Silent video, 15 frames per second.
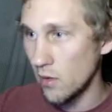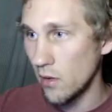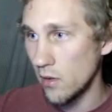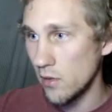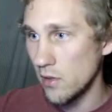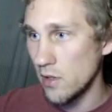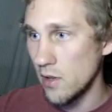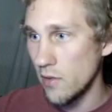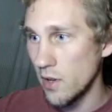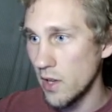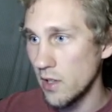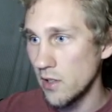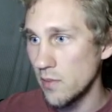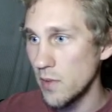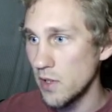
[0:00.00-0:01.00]
See if I get
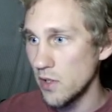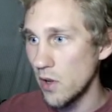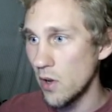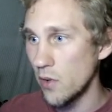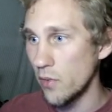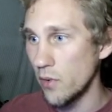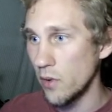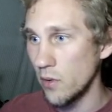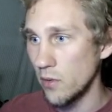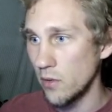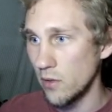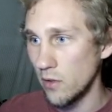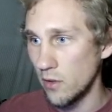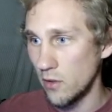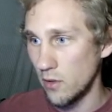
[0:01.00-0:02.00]
some nice autofill.
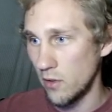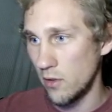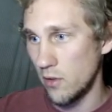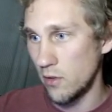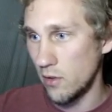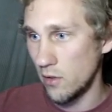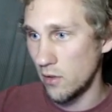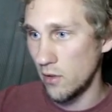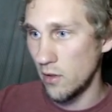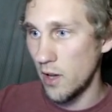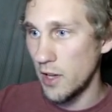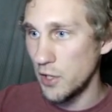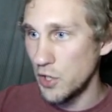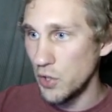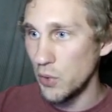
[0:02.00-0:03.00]
I
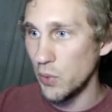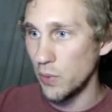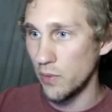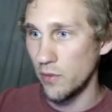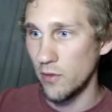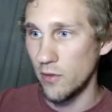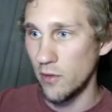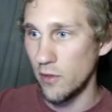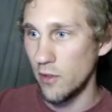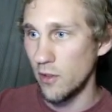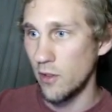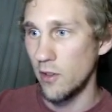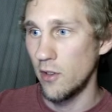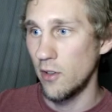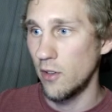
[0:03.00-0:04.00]
do.
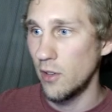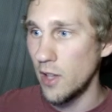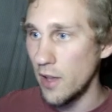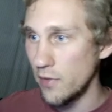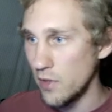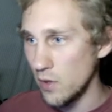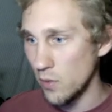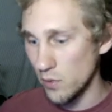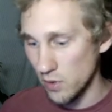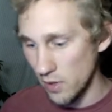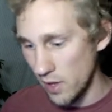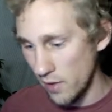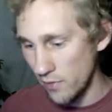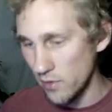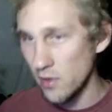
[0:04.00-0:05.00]
Left equals
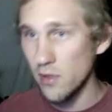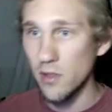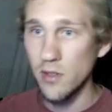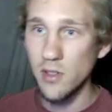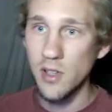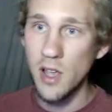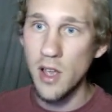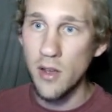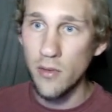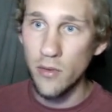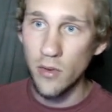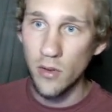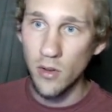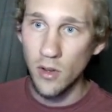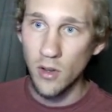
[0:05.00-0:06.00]
left. Save.
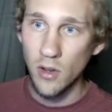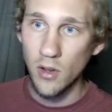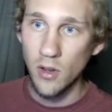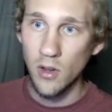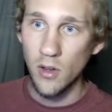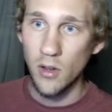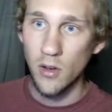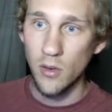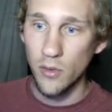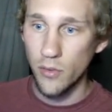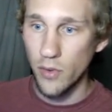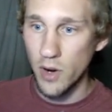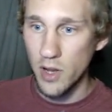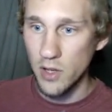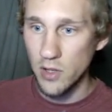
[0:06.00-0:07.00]

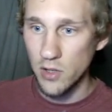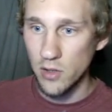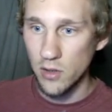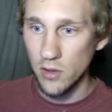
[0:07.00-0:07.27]
Refresh.